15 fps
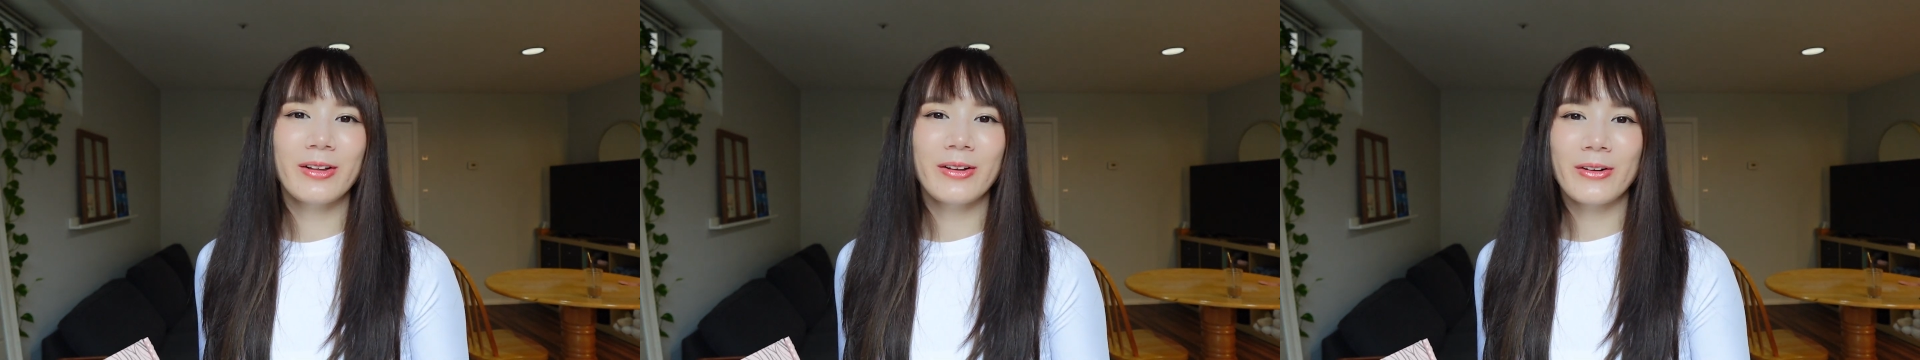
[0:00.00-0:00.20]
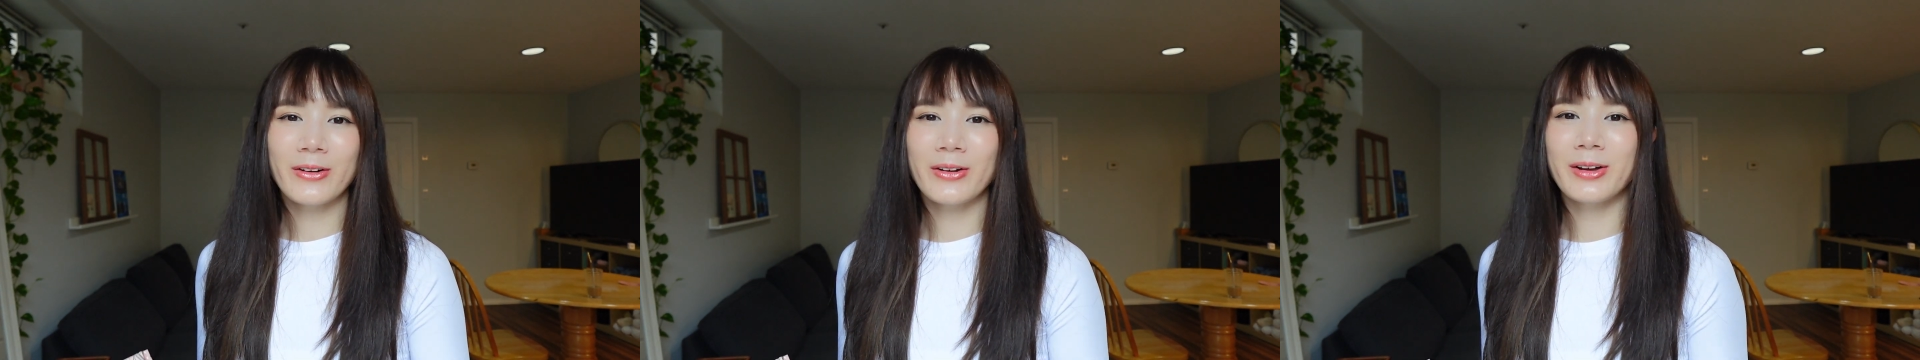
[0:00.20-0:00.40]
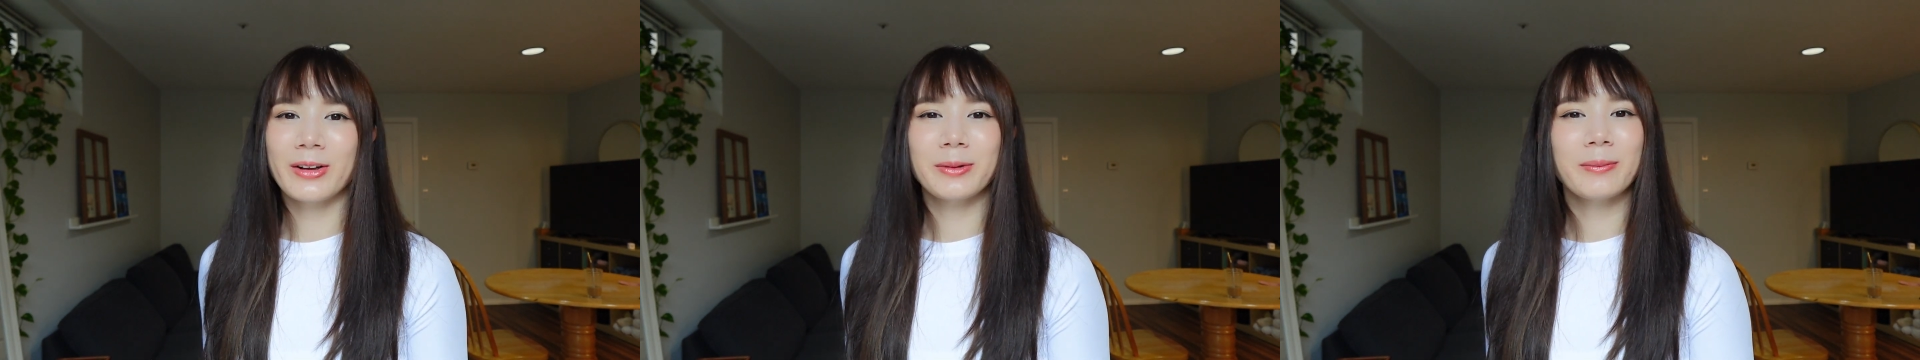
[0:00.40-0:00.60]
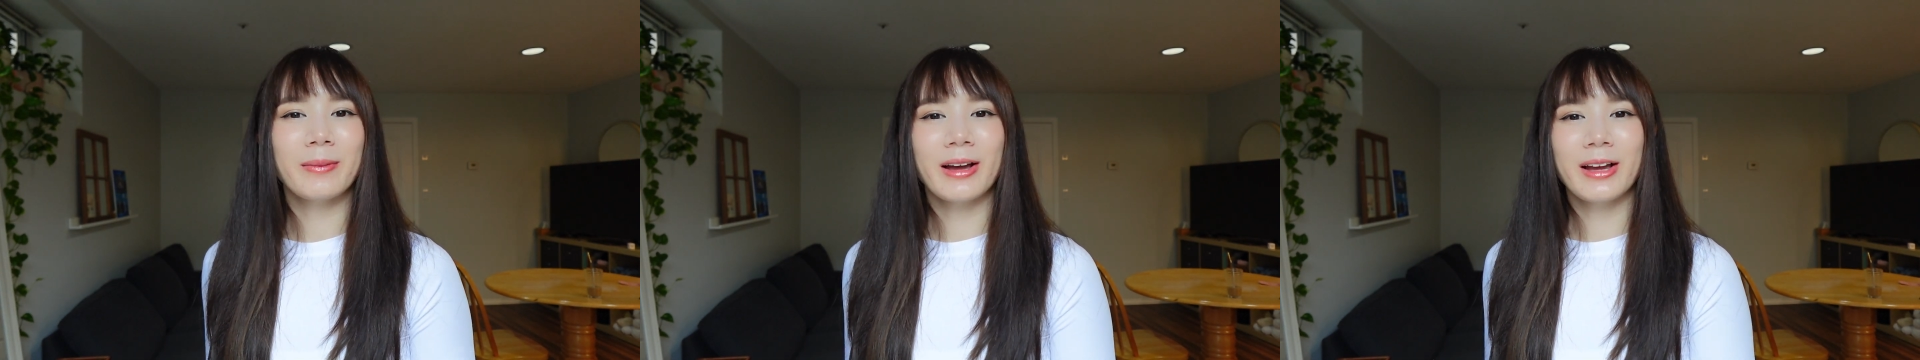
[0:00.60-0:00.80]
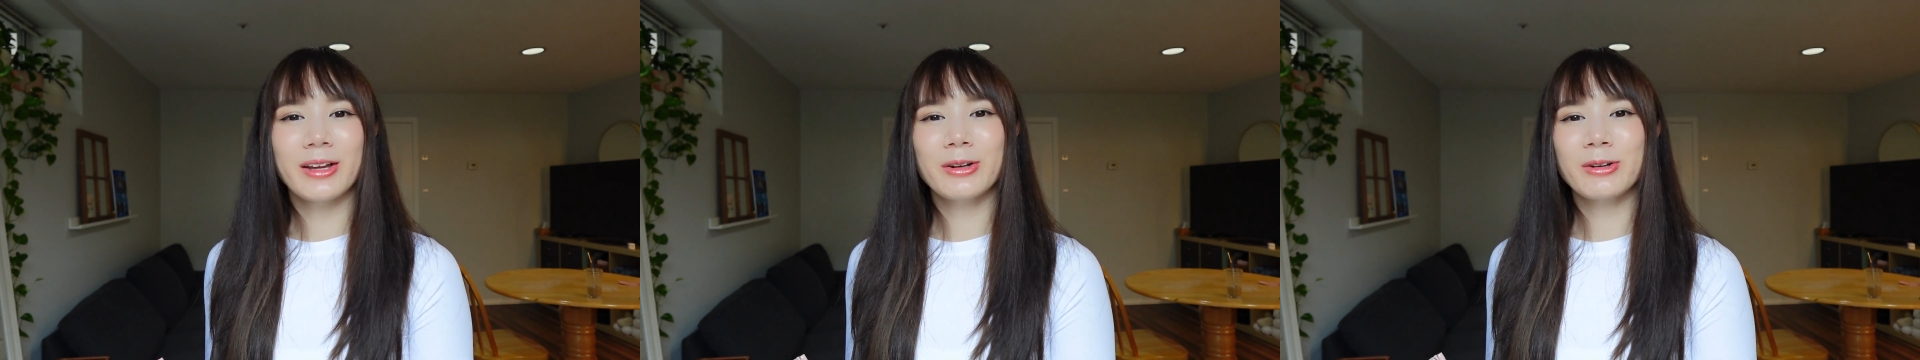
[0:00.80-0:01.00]
on
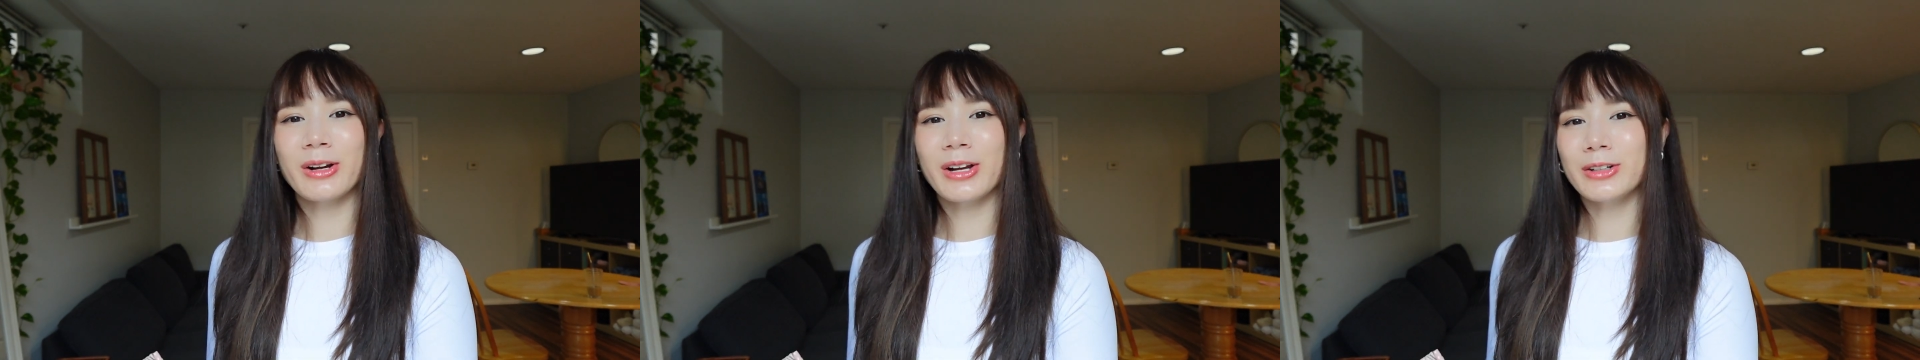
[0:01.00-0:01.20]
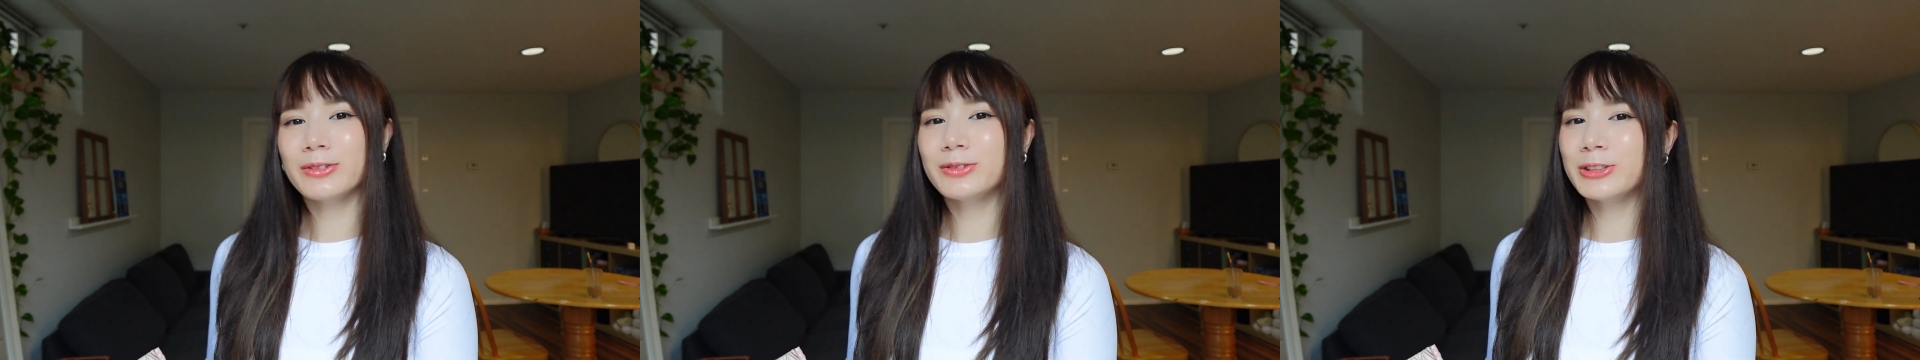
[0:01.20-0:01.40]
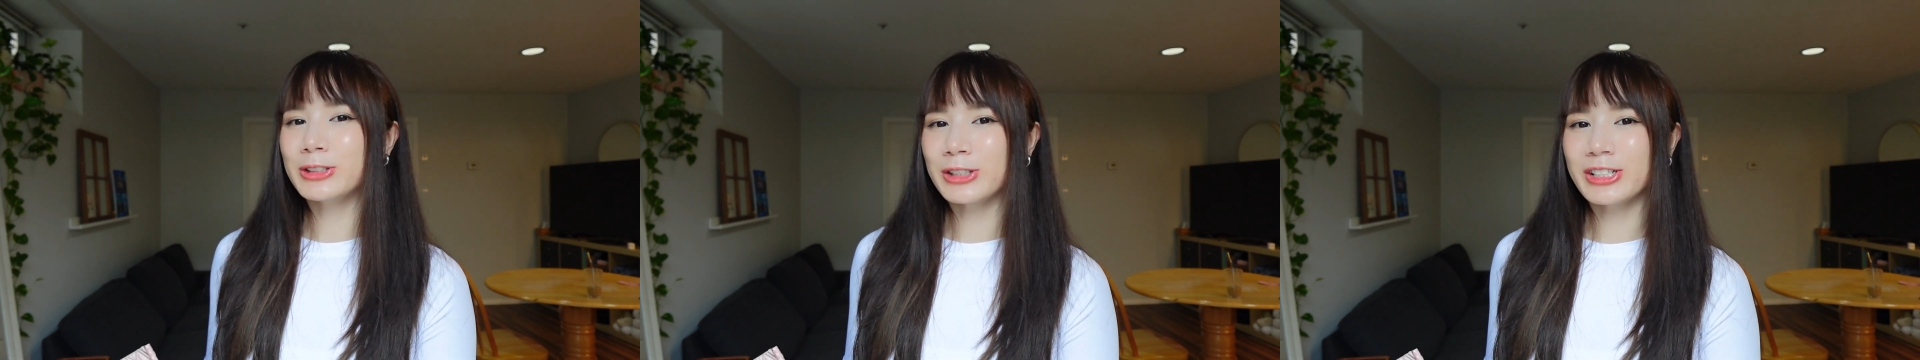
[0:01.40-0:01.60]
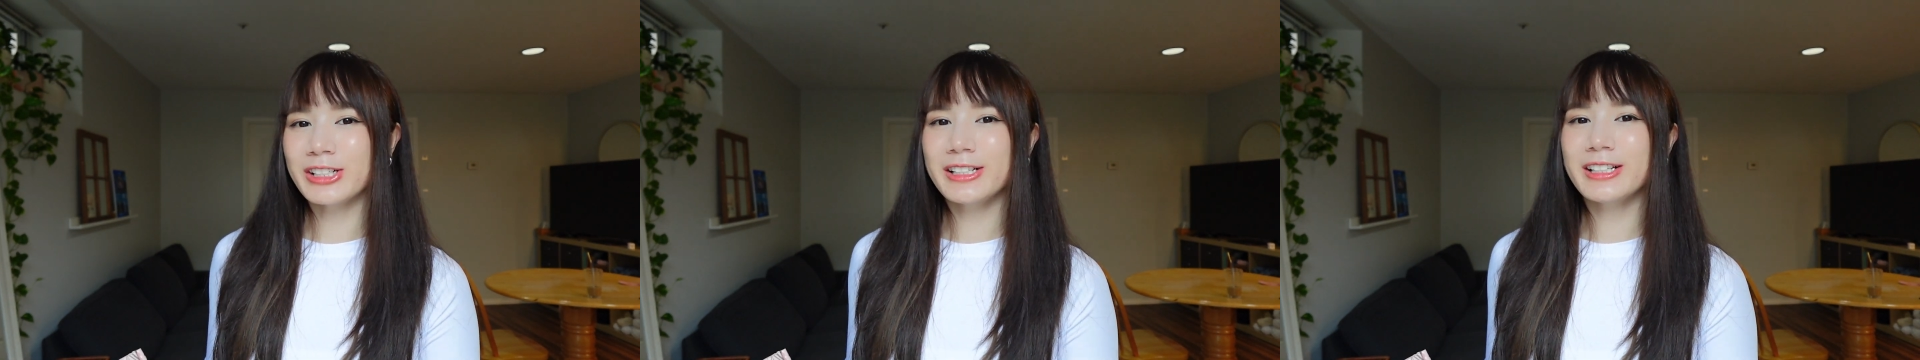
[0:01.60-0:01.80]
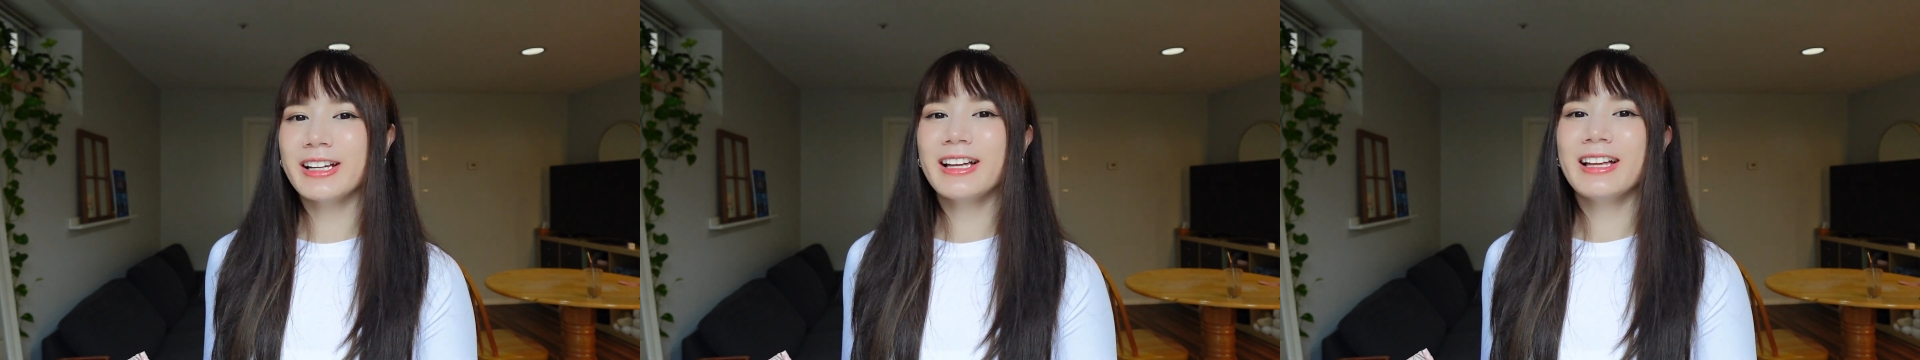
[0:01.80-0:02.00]
my creative
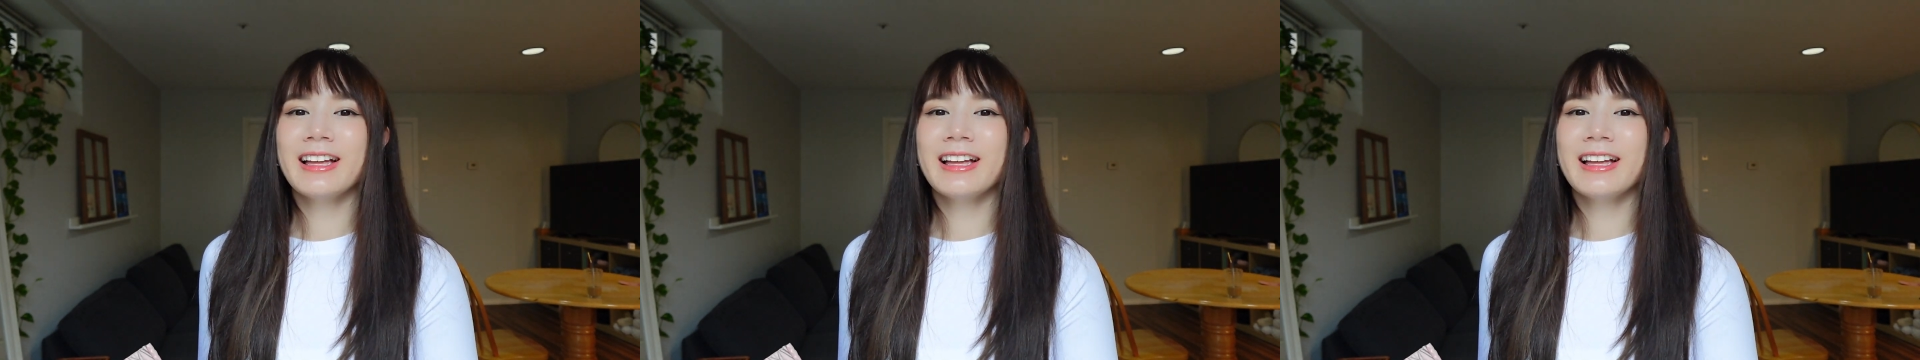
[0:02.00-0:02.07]
journey,